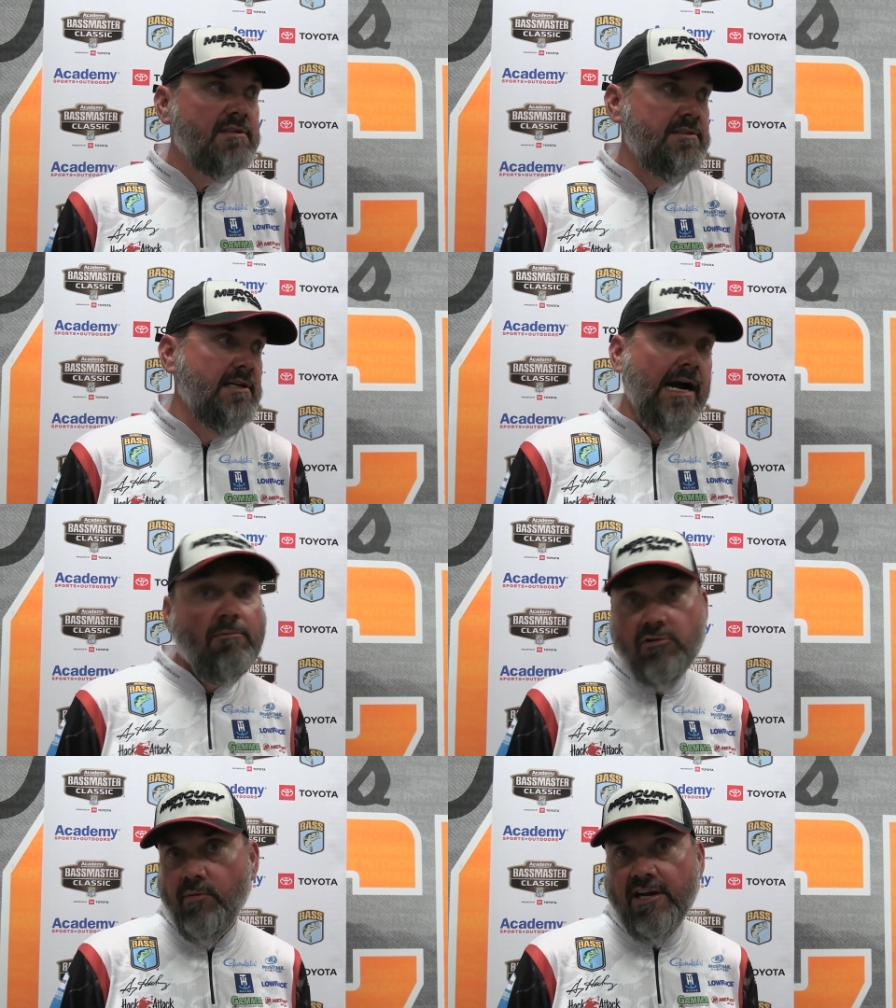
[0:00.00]

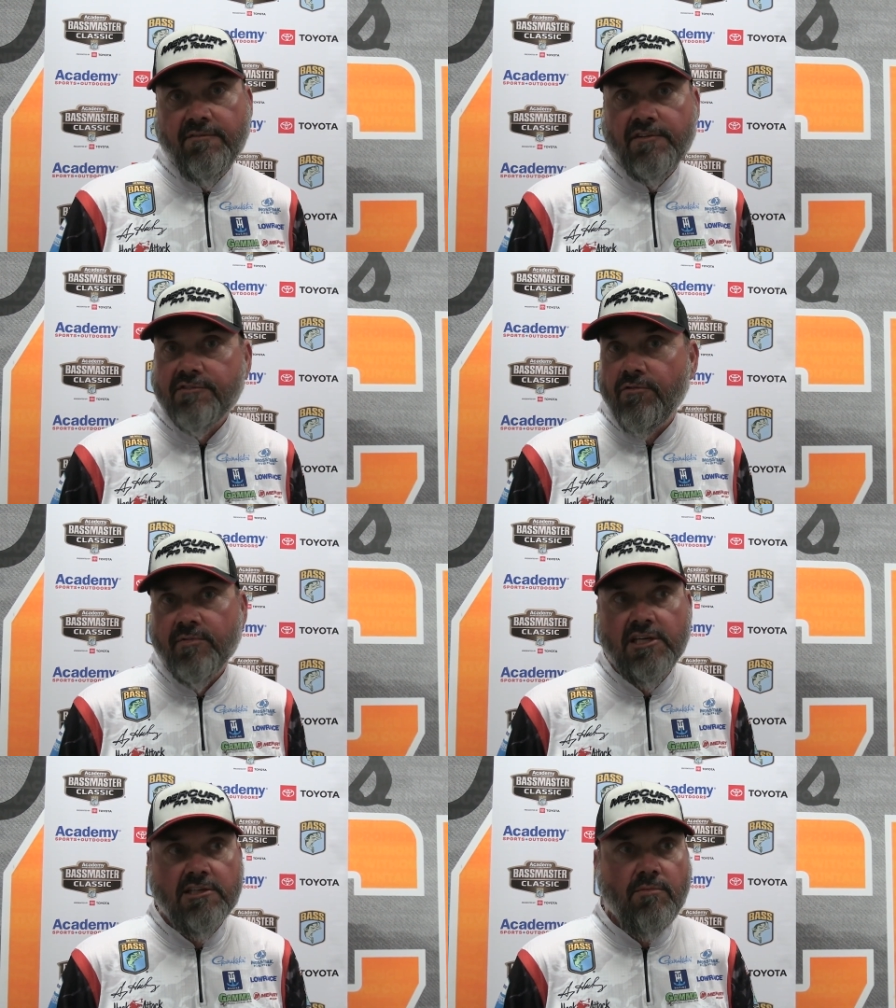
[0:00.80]
I'm going to go back and fish for
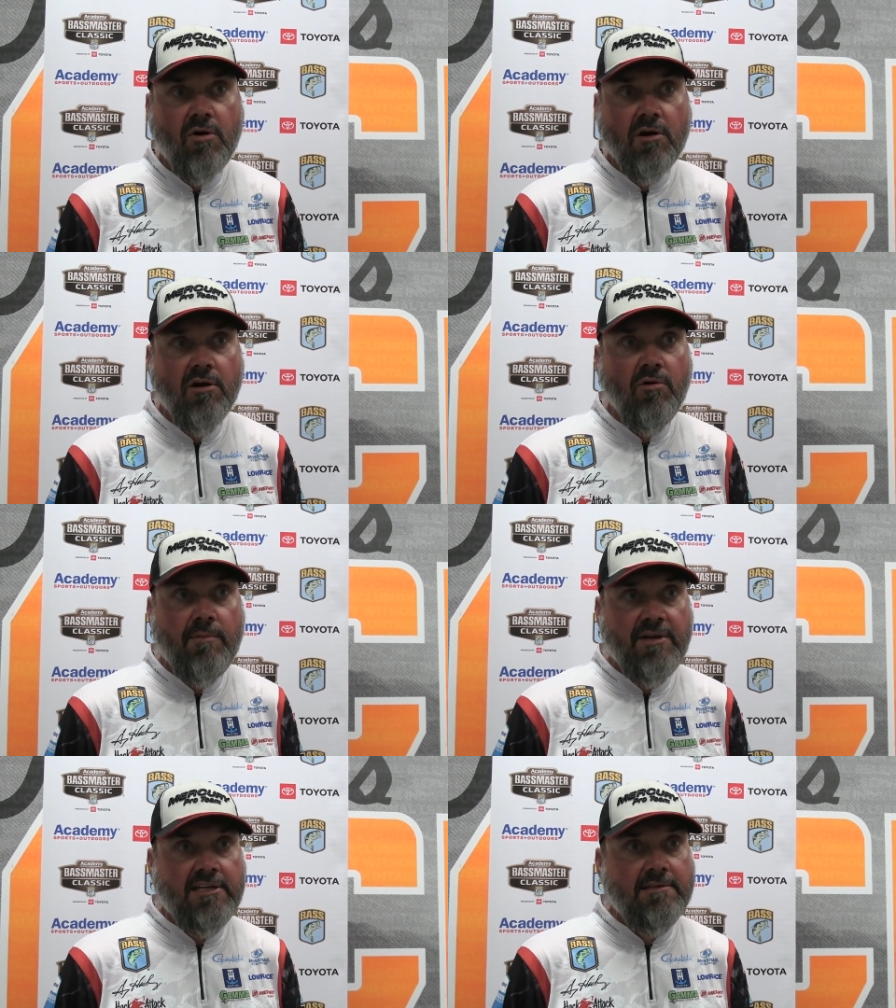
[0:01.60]
them again tomorrow.
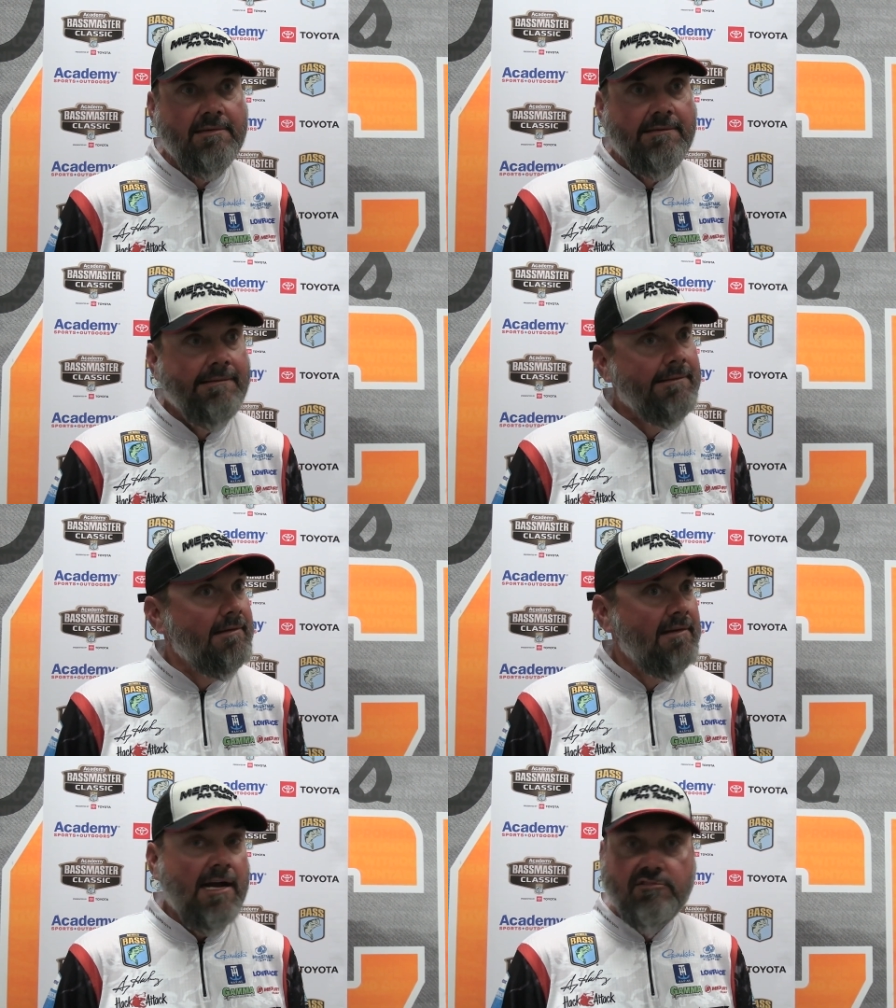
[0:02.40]
I mean,
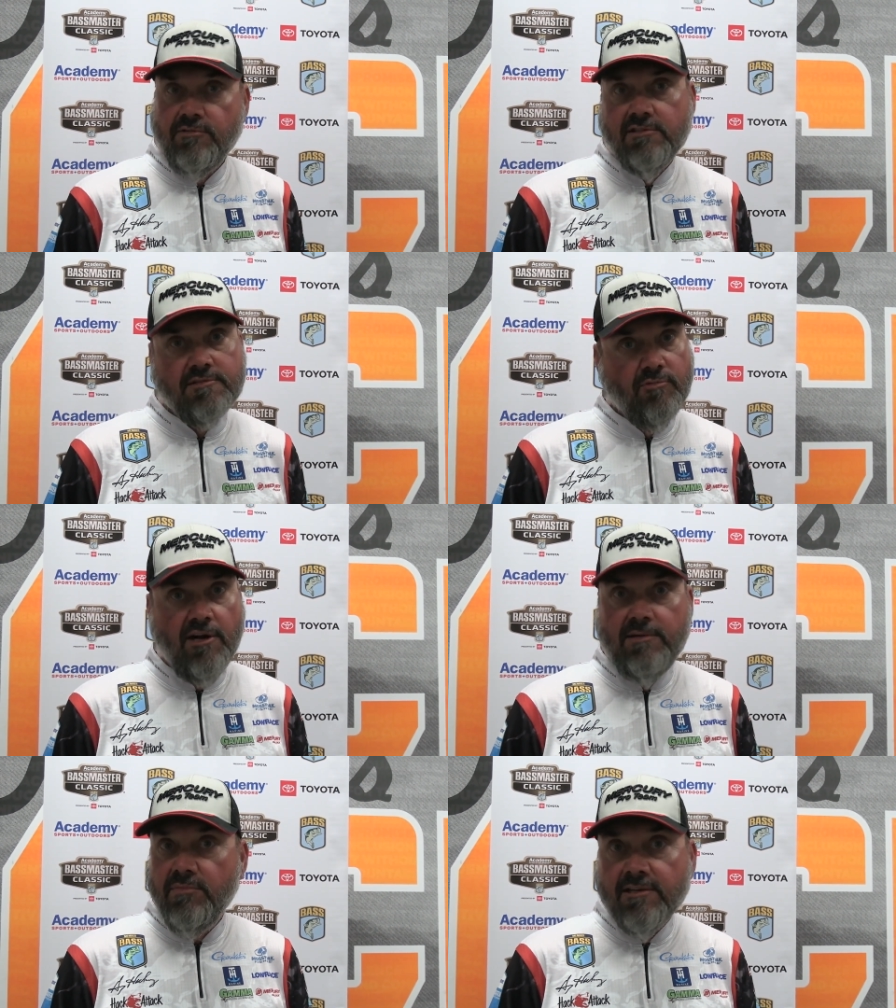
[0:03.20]
I was around some
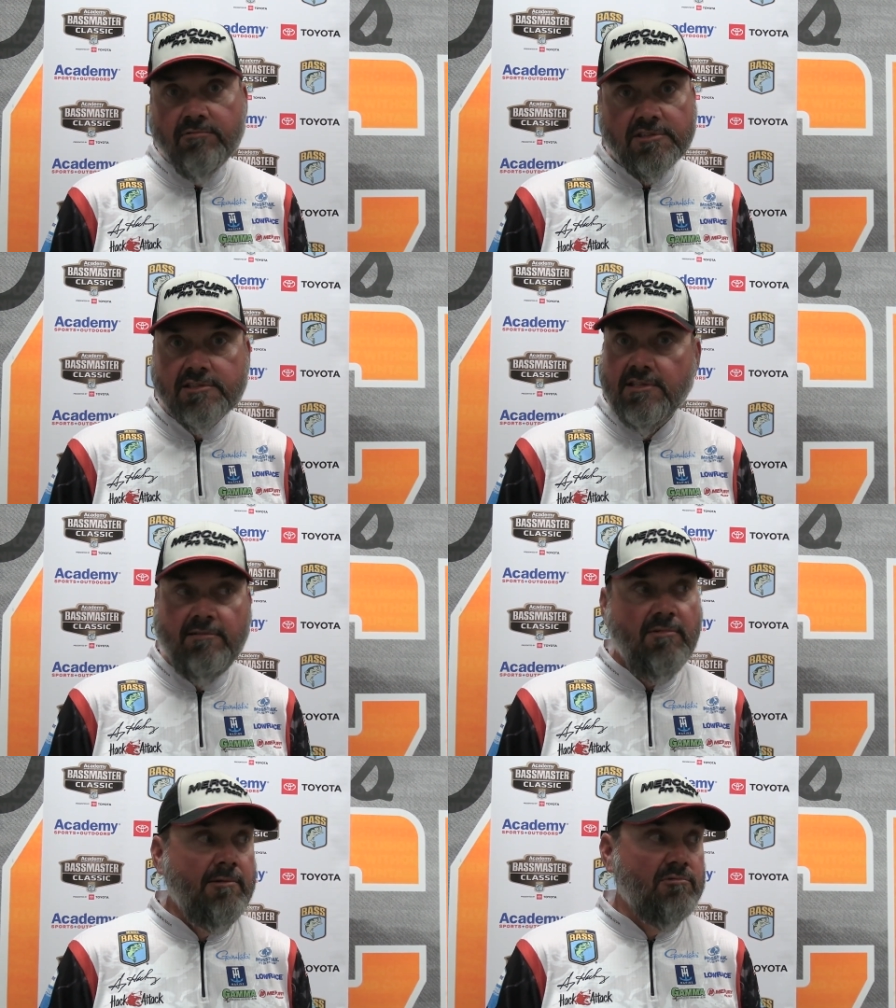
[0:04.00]
great big ones
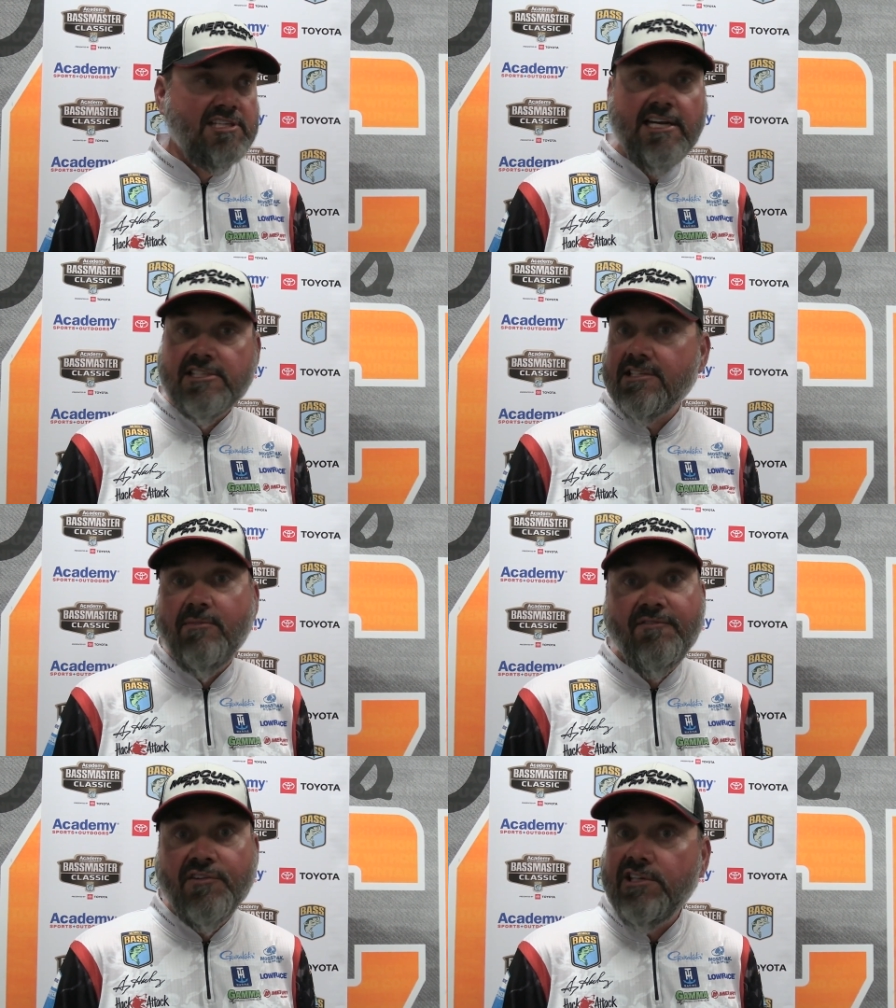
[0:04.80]
and was catching
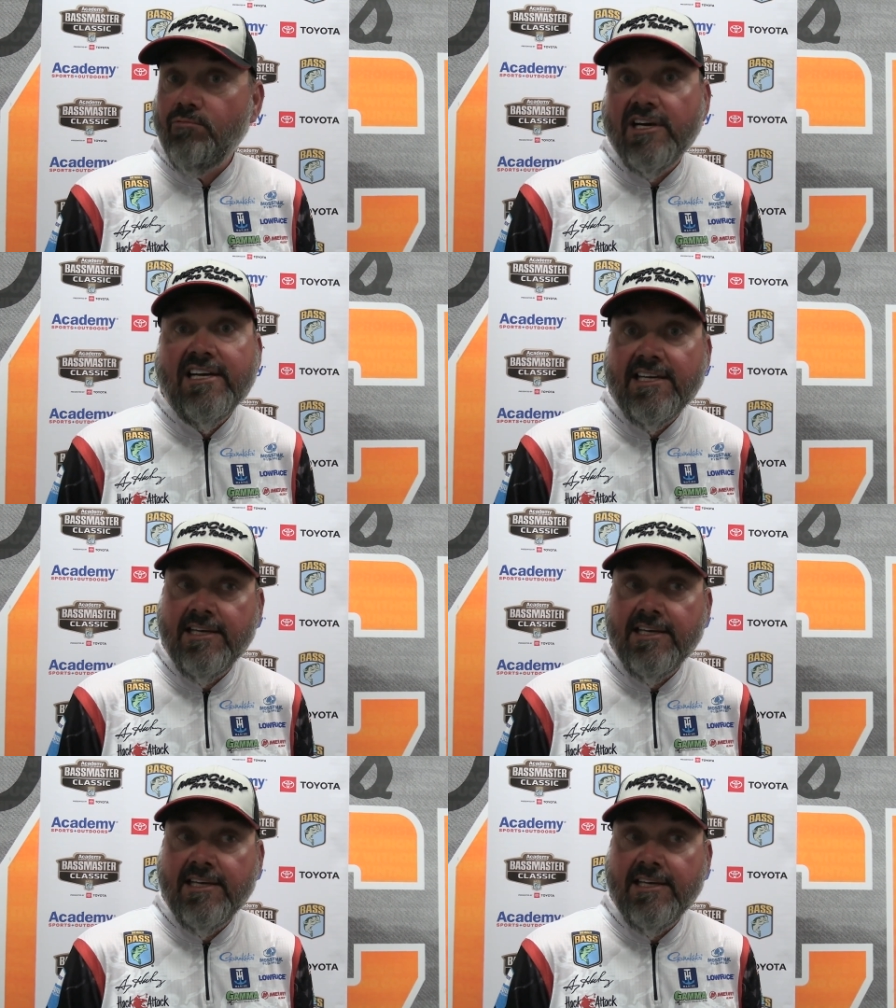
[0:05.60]
them a fun way.